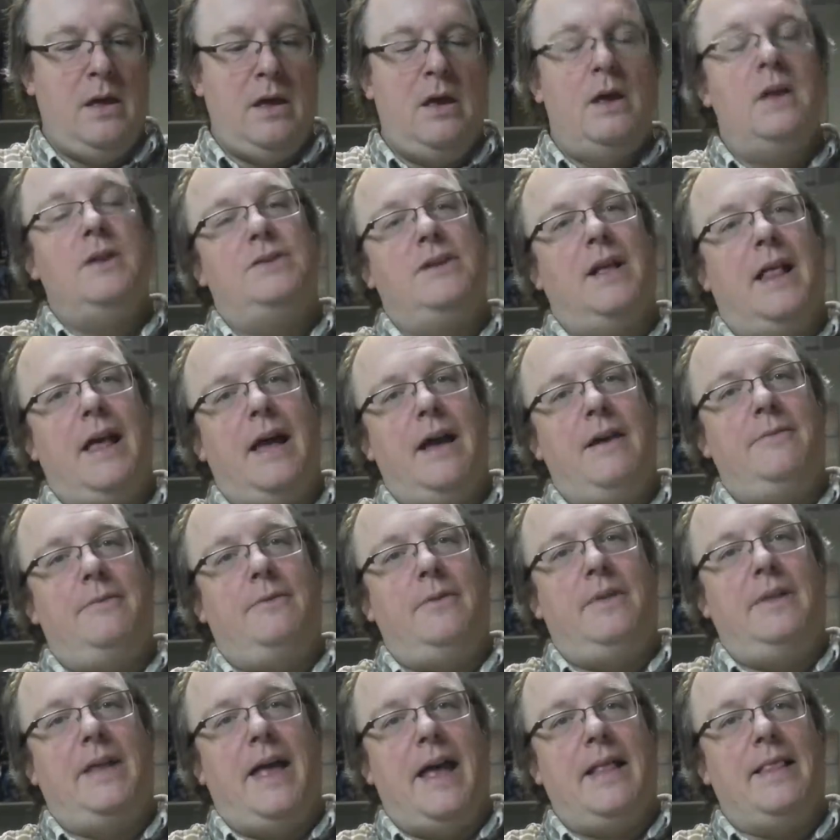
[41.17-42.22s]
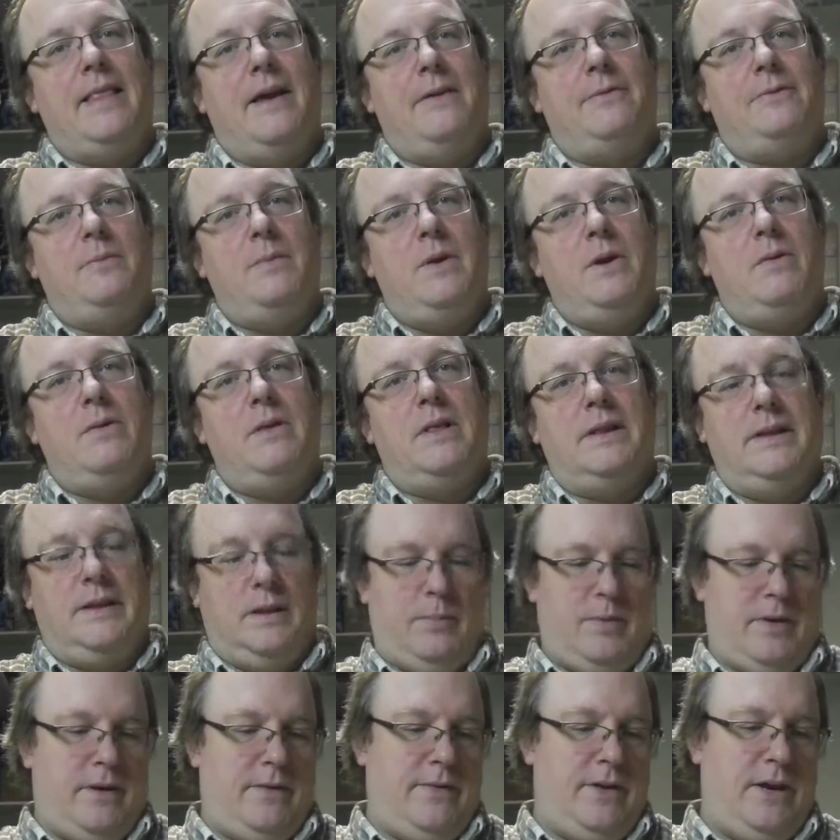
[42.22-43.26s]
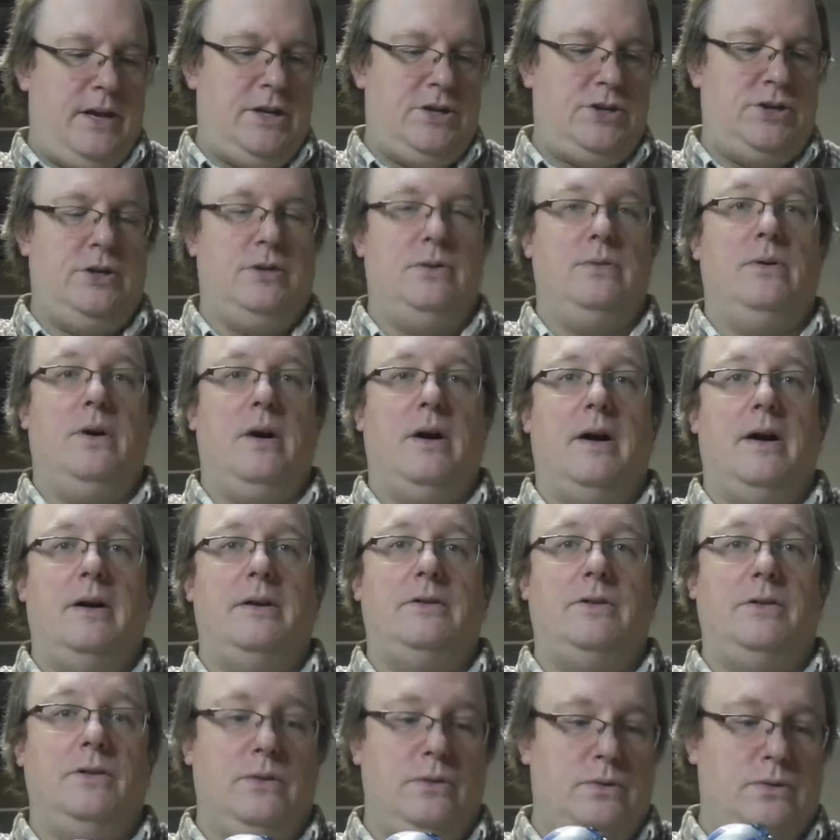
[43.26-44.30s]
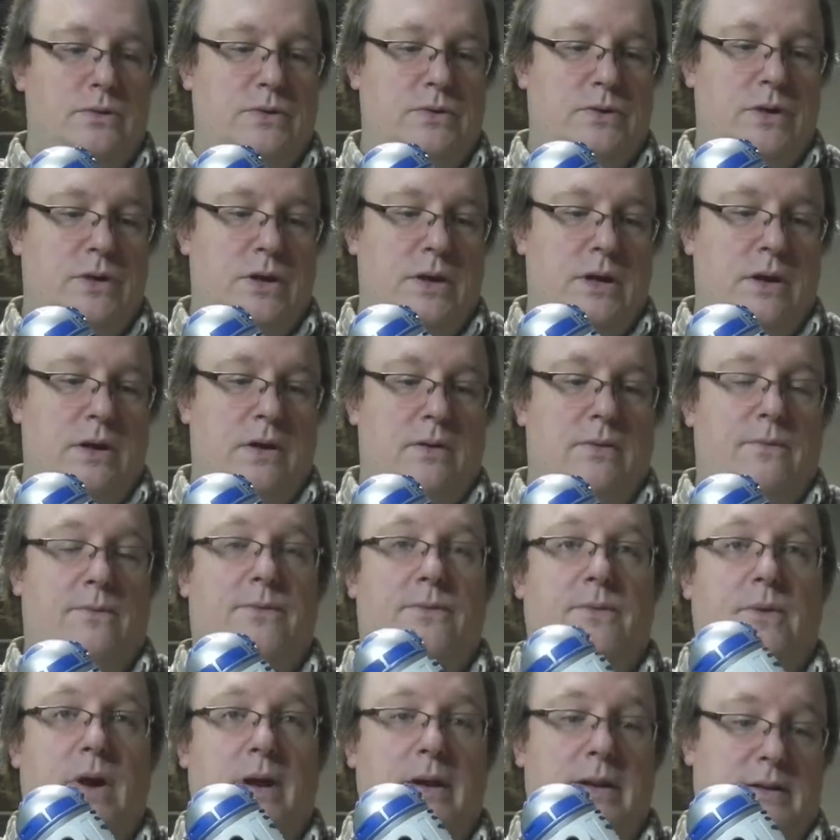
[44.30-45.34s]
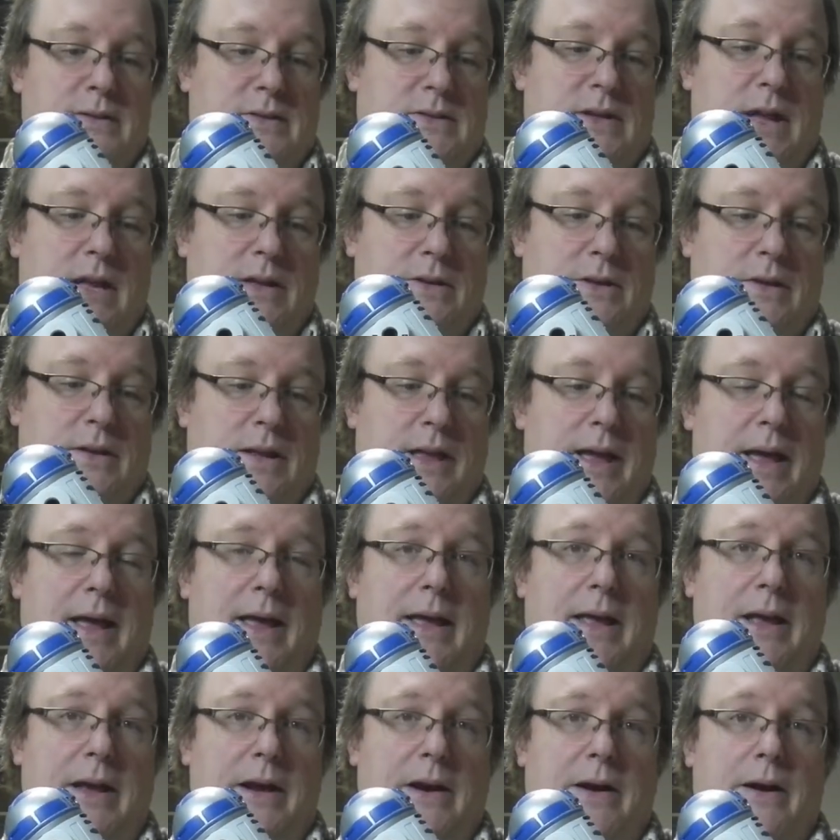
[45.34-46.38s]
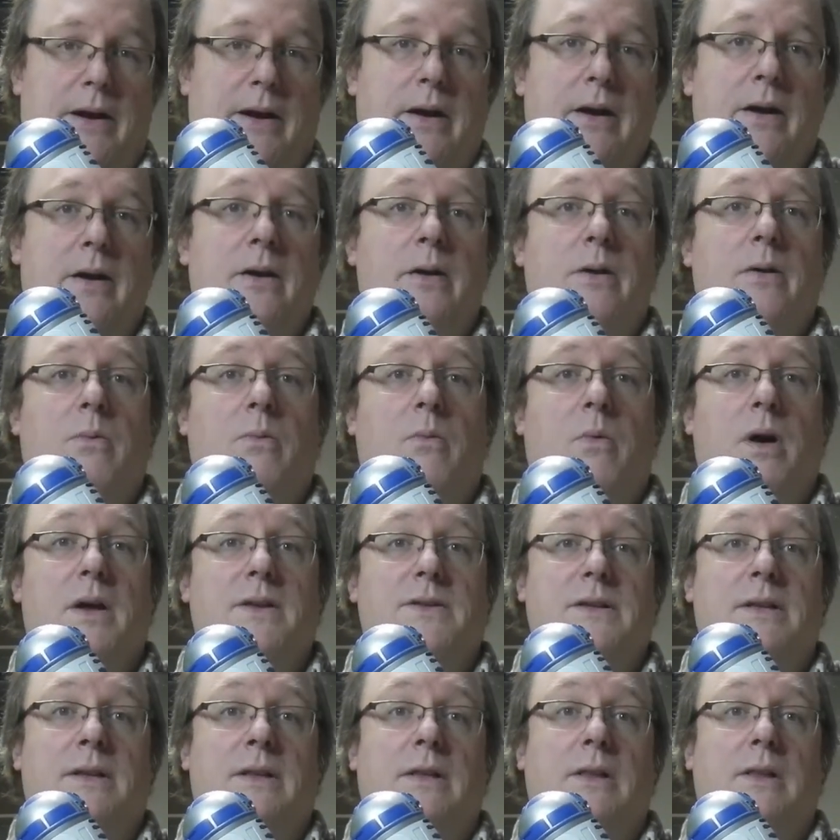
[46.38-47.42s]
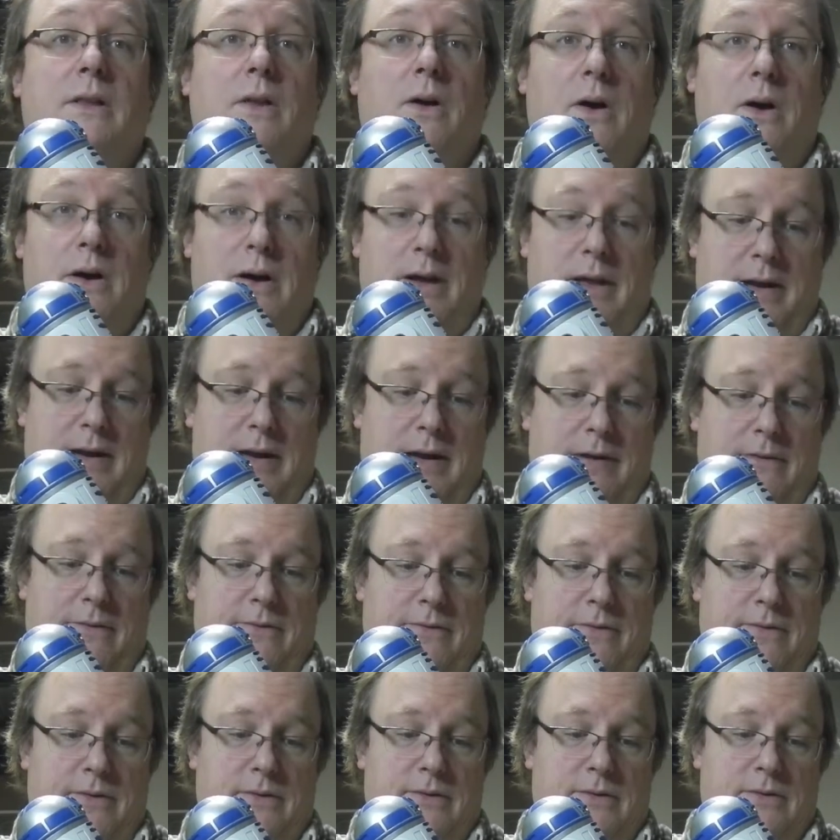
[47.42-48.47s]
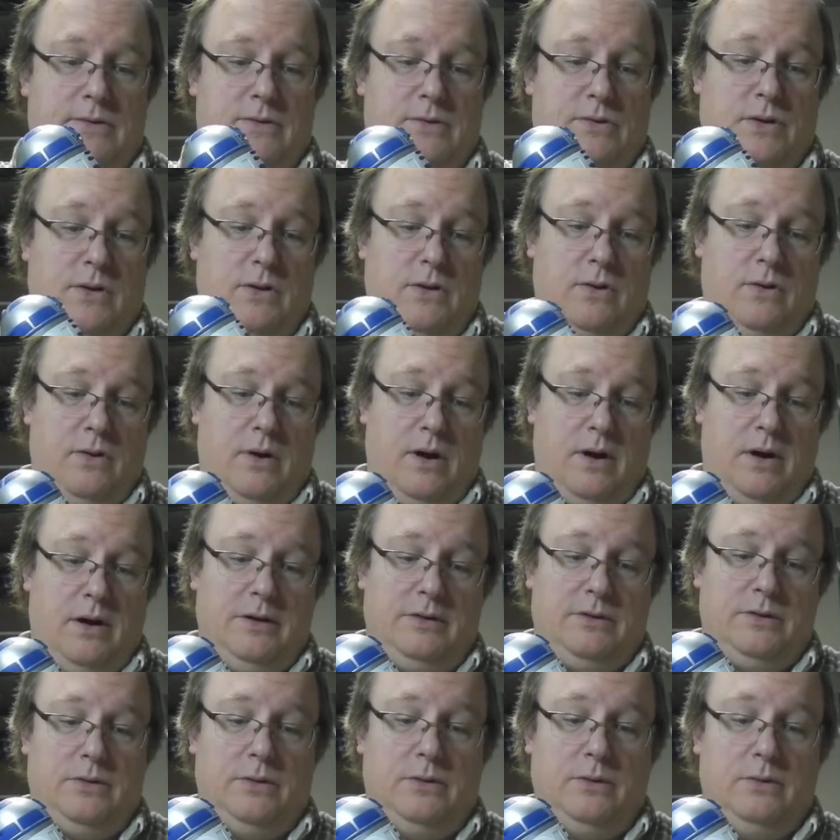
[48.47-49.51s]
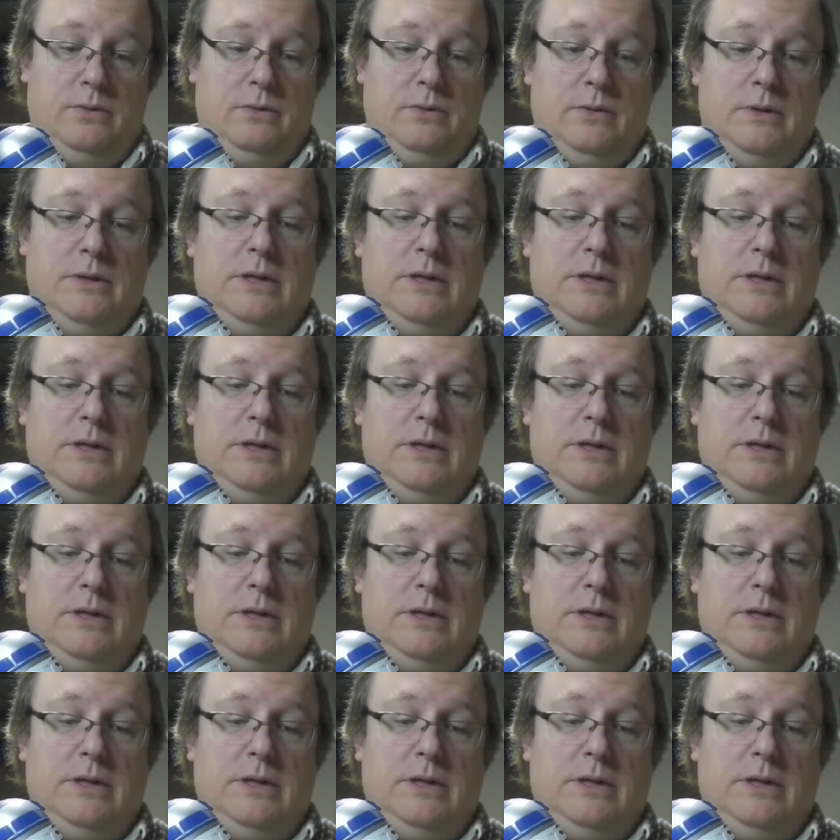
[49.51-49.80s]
So that left me with a little bit of an issue. R2's front center leg here wasn't long enough. So R2